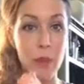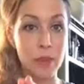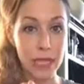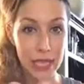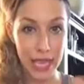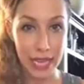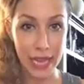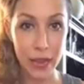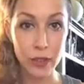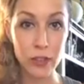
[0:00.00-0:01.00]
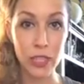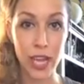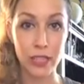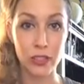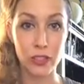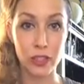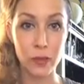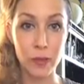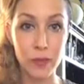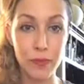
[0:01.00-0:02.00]
planning out your challenge
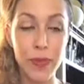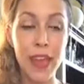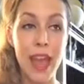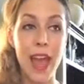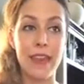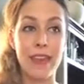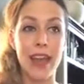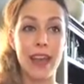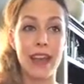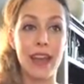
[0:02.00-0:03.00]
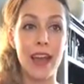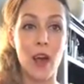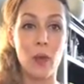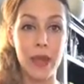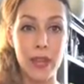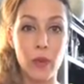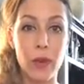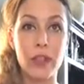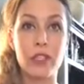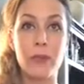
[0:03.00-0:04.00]
group, and then a week where
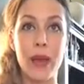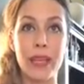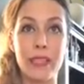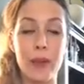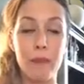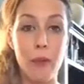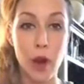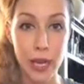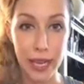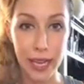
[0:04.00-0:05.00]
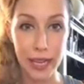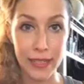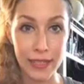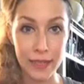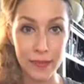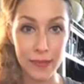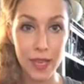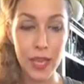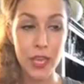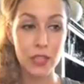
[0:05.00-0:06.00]
you spend marketing it.
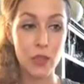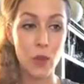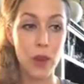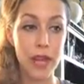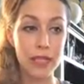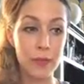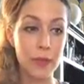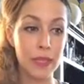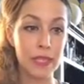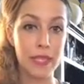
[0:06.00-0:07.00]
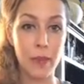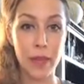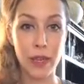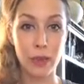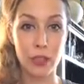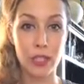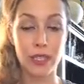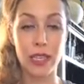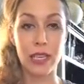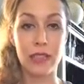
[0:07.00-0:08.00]
So what I typically tell my coaches
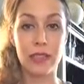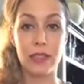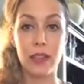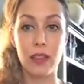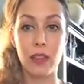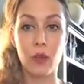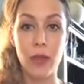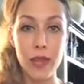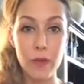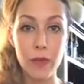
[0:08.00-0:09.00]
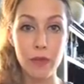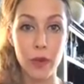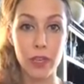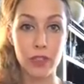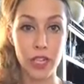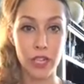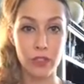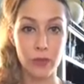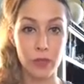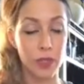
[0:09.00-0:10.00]
is the week before your challenge
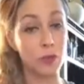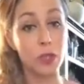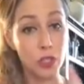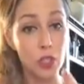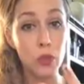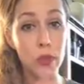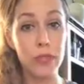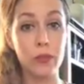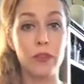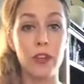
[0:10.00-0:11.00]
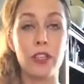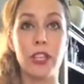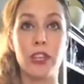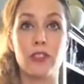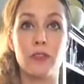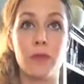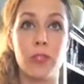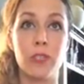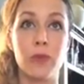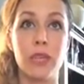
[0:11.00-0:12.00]
group starts, well, the 2 weeks before your challenge group
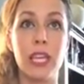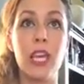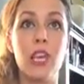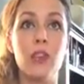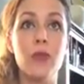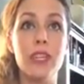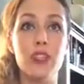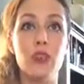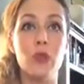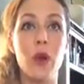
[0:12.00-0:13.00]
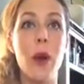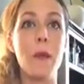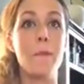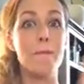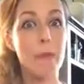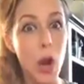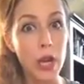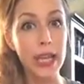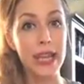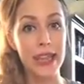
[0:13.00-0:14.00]
starts, really, you need to
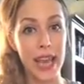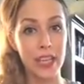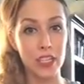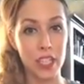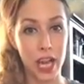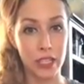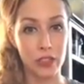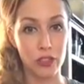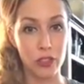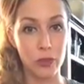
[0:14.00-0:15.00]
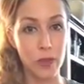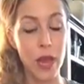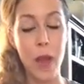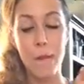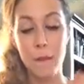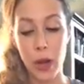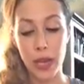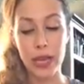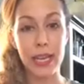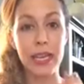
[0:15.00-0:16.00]
market that challenge group.
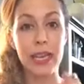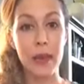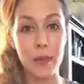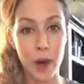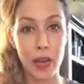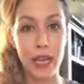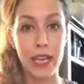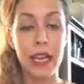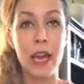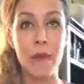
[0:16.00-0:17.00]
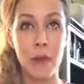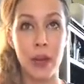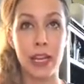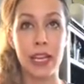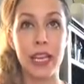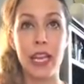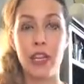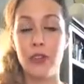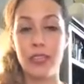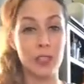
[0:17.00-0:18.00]
Market it, market it, market it.
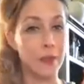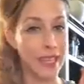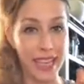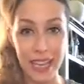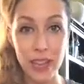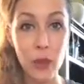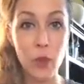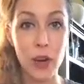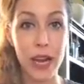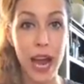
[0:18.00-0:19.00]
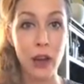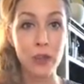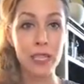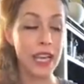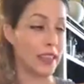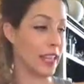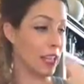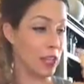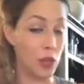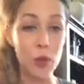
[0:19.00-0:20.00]
You need to be getting the word out
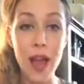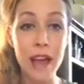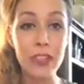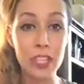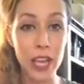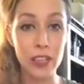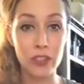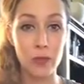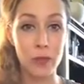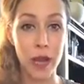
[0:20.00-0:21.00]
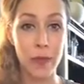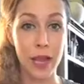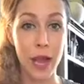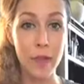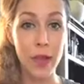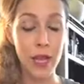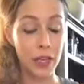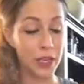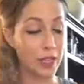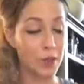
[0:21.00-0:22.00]
that you have a challenge group coming up.
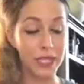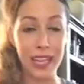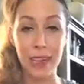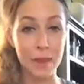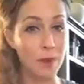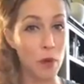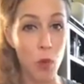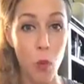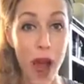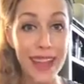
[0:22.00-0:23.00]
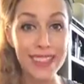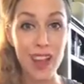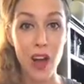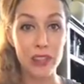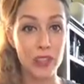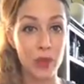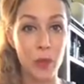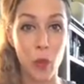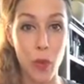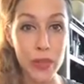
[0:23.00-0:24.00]
You need to be telling people why it's
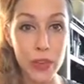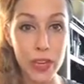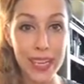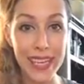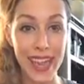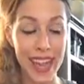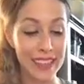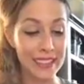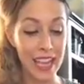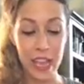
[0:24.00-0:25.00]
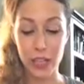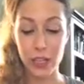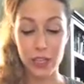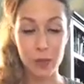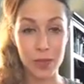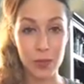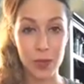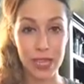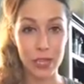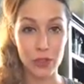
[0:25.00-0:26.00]
awesome, what they're going to get. You need to be
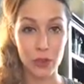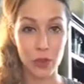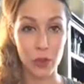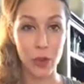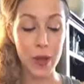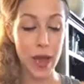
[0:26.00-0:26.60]
doing this through